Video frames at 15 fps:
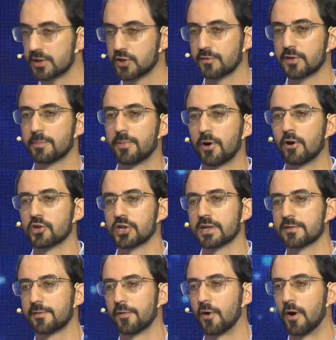of the project
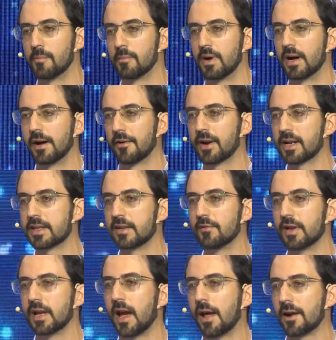from
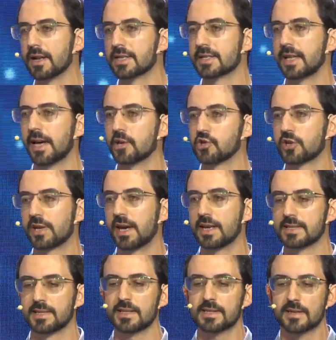relatively early stage
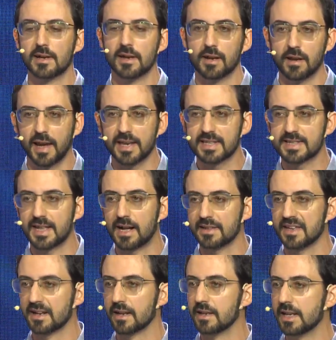cases, like
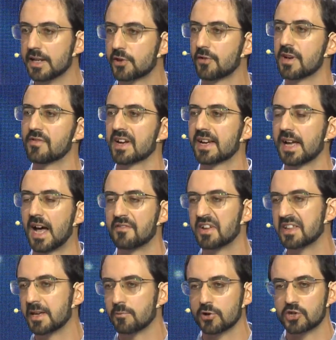studying a lead-driven
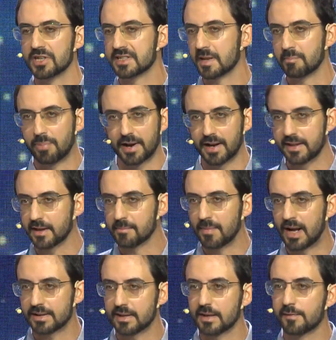cavity, which is a
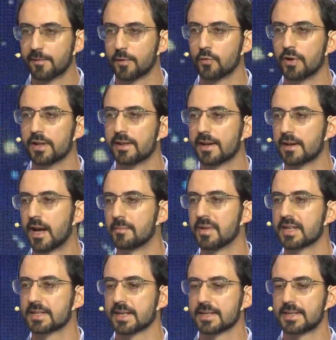paradigmatic fluid
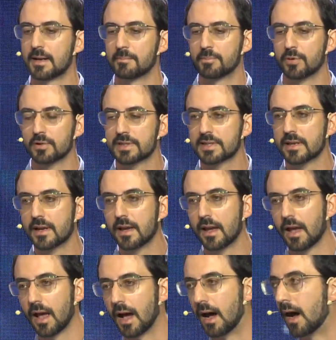dynamics examples,
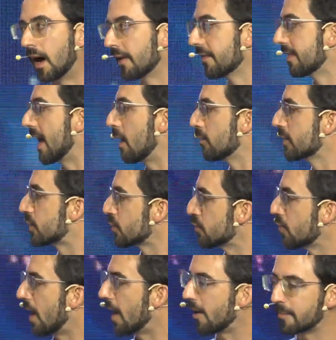down
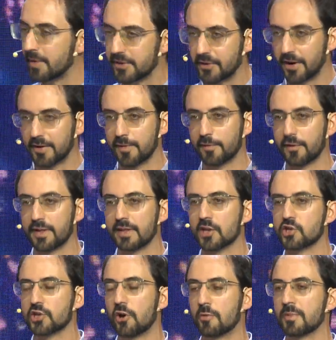to arbitrary 3D
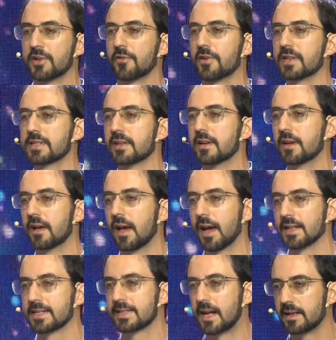geometries,
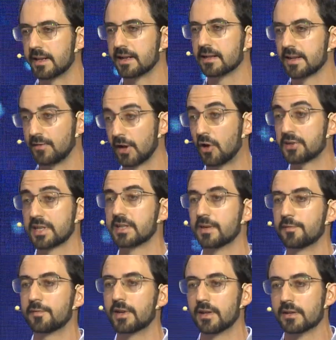and studying the velocity
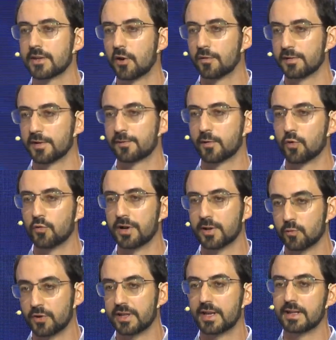field of the fluid
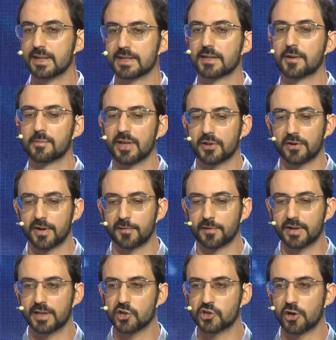within these arbitrary
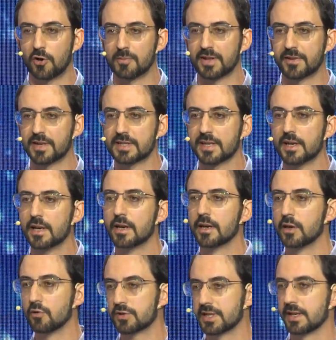3D geometries
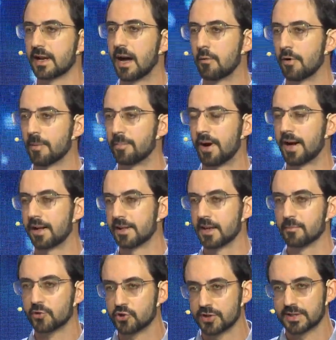using our paradigm,
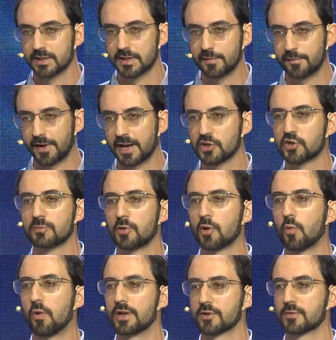which is the differentiable
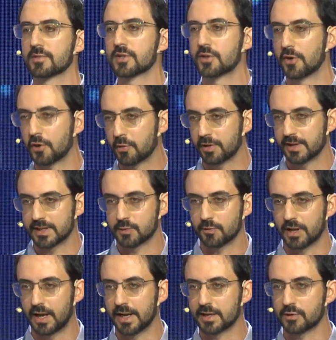quantum circuit, as we
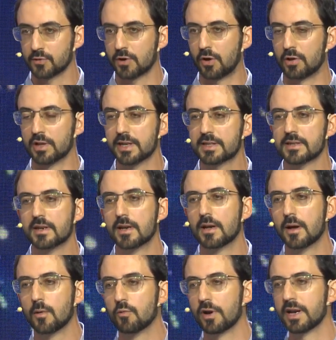like to call it,
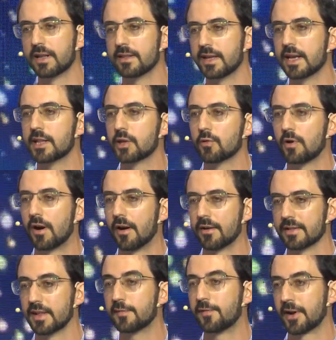where indeed you are
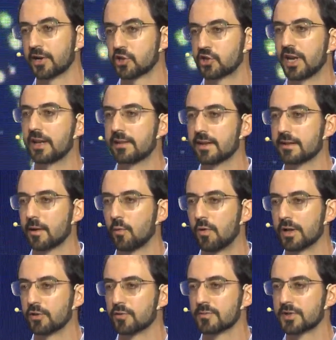differentiating the
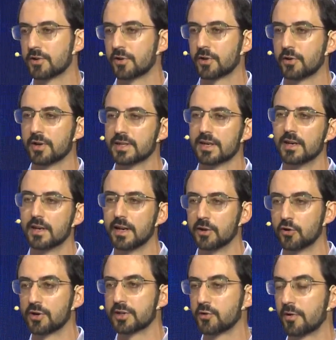quantum circuit in
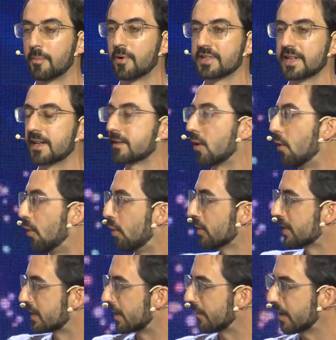order to represent all
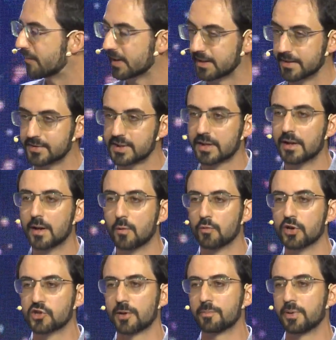the derivatives
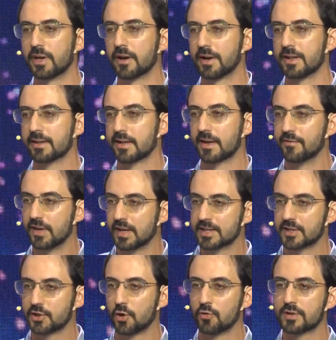which appear in the
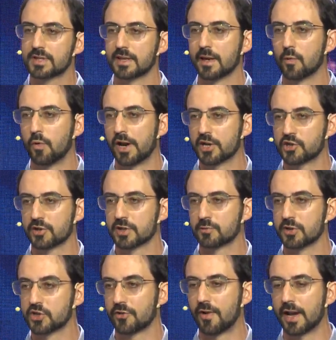Navier-Stokes equations
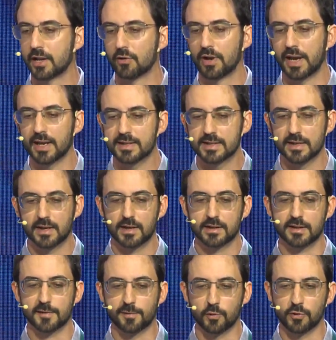which regulate
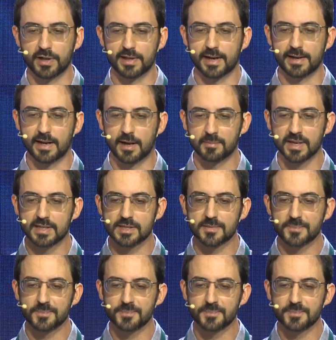the fluid dynamics.